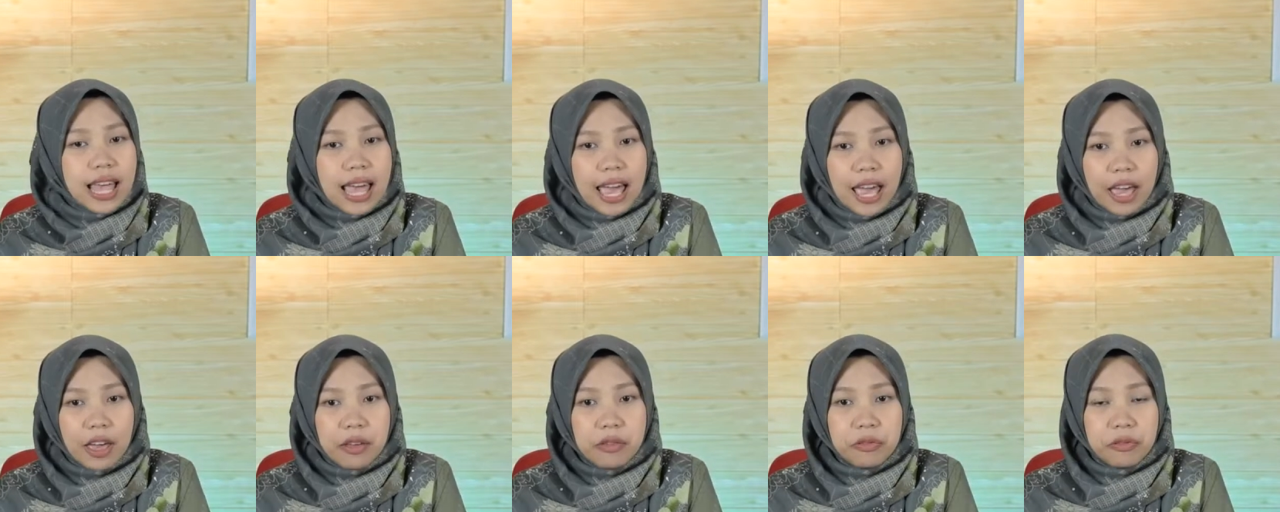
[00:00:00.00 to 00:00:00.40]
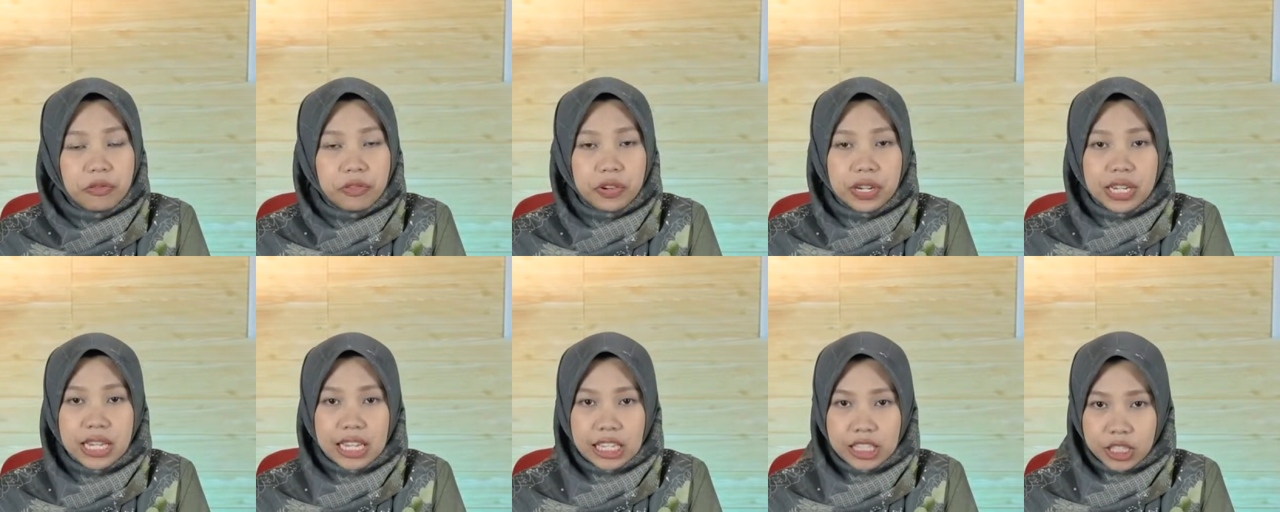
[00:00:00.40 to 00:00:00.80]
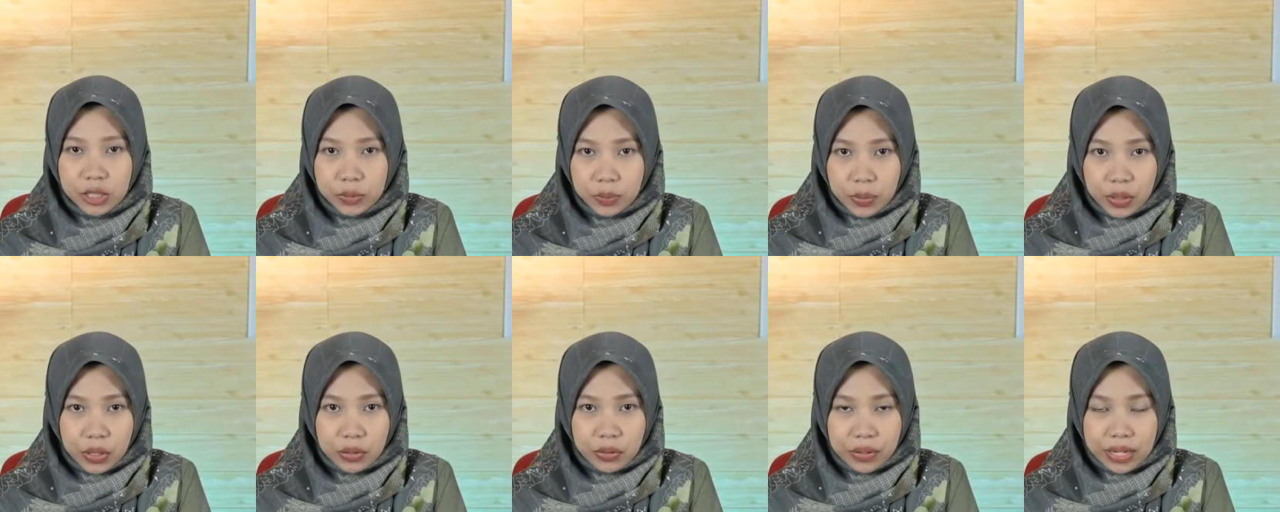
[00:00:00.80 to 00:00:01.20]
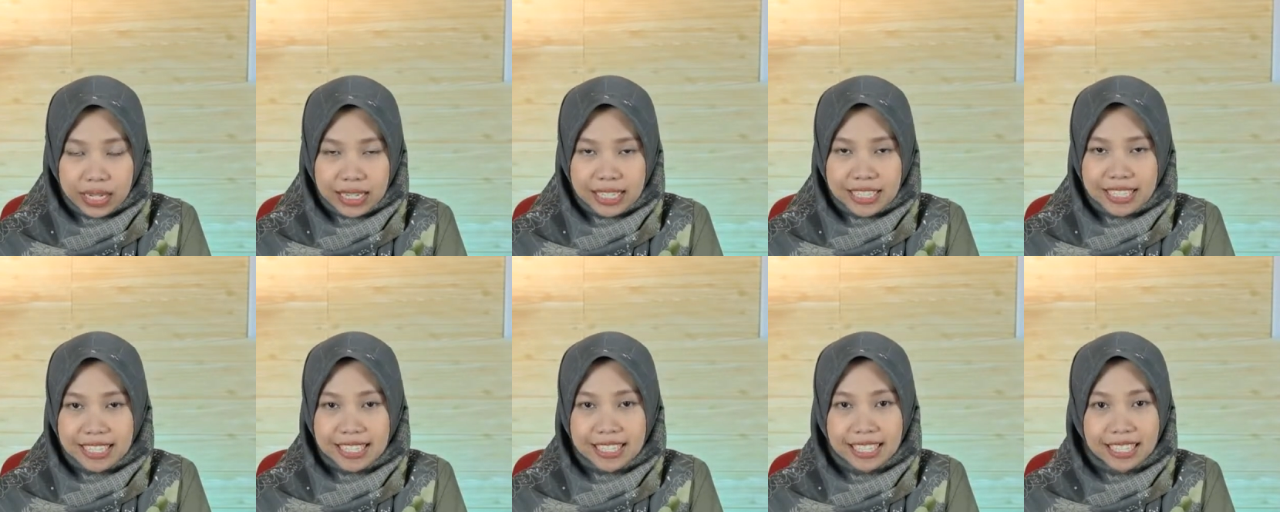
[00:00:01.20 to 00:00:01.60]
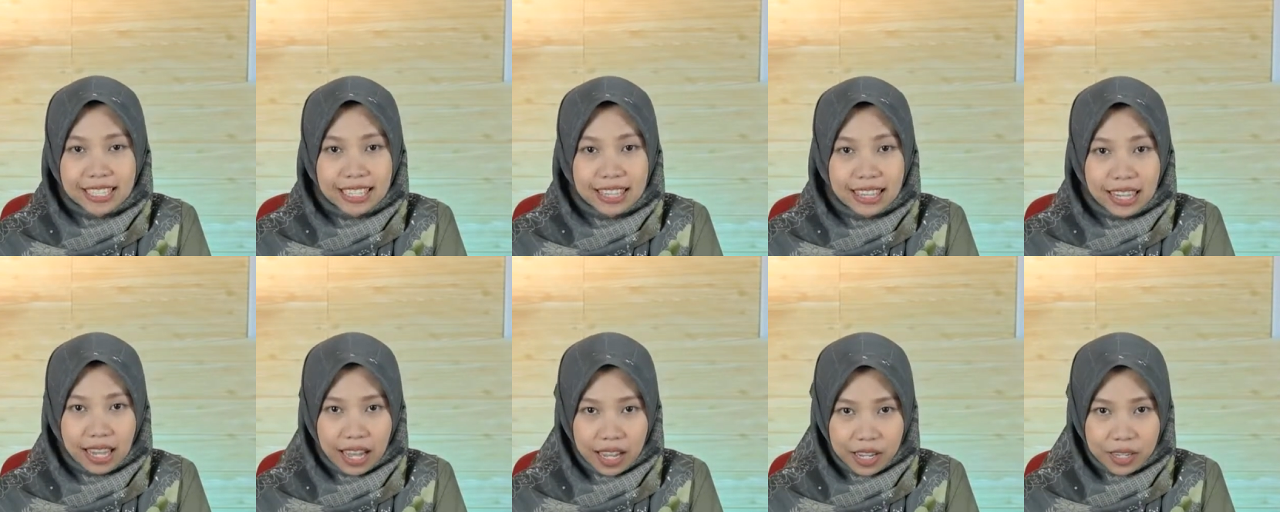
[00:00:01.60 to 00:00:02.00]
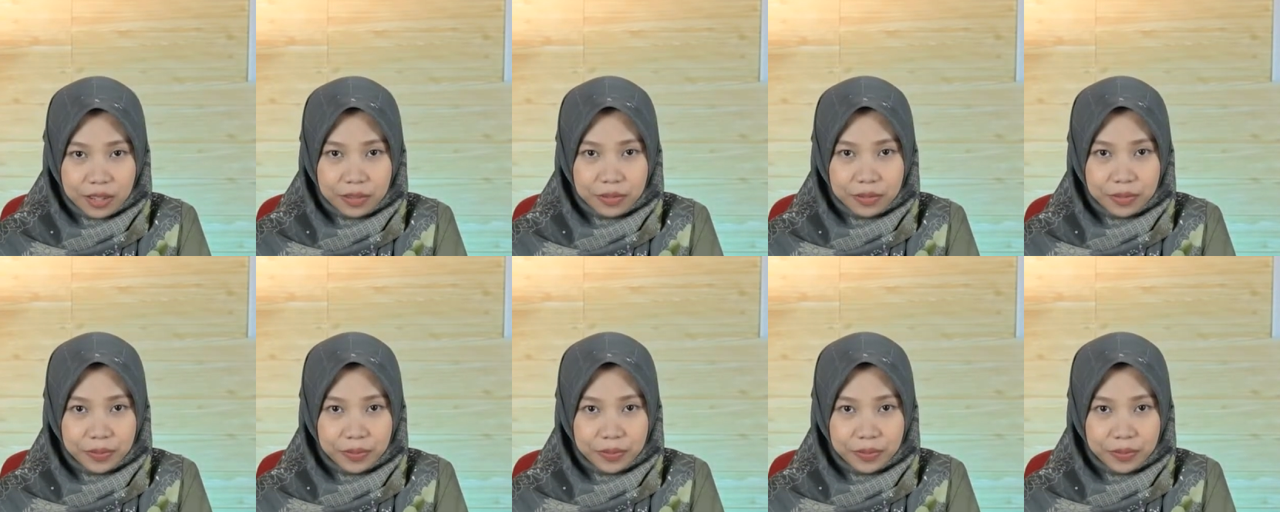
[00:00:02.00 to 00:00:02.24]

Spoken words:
every experience in life.